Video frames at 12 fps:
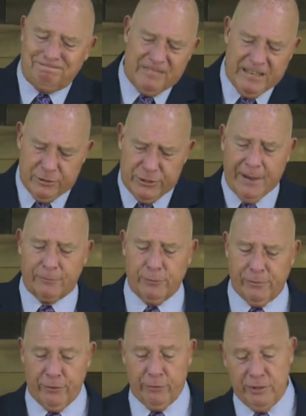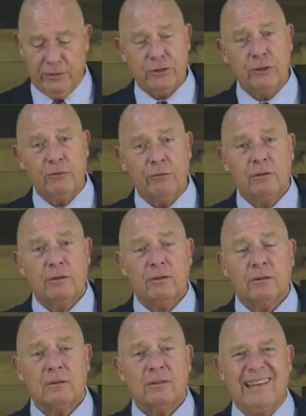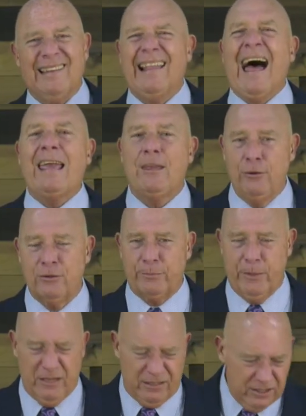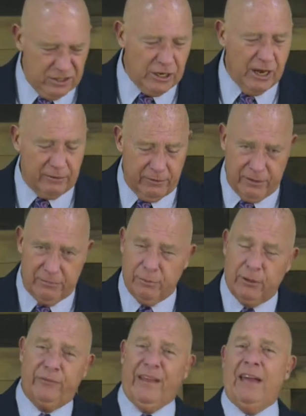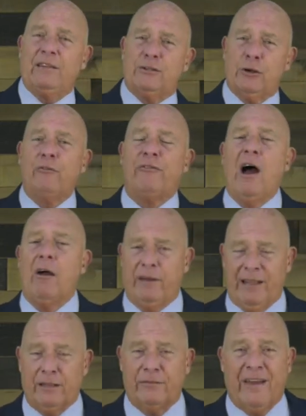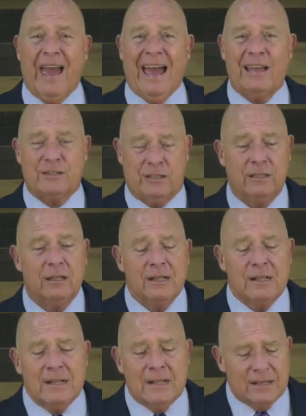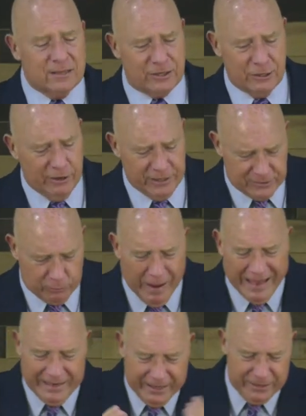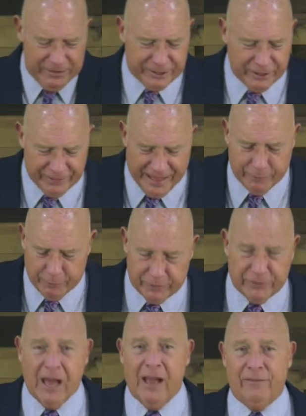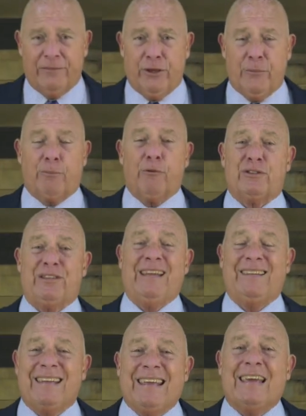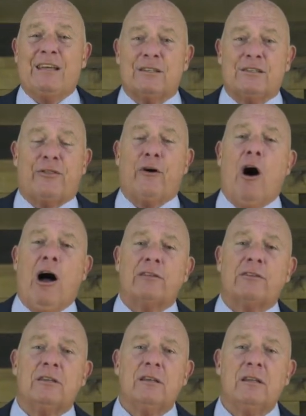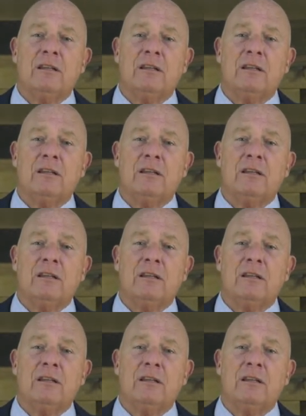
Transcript: In chapter 32, Elihu speaks. He's younger than Bildad, Zophar, and Eliphaz. And so he's waited until they were done to present his thoughts.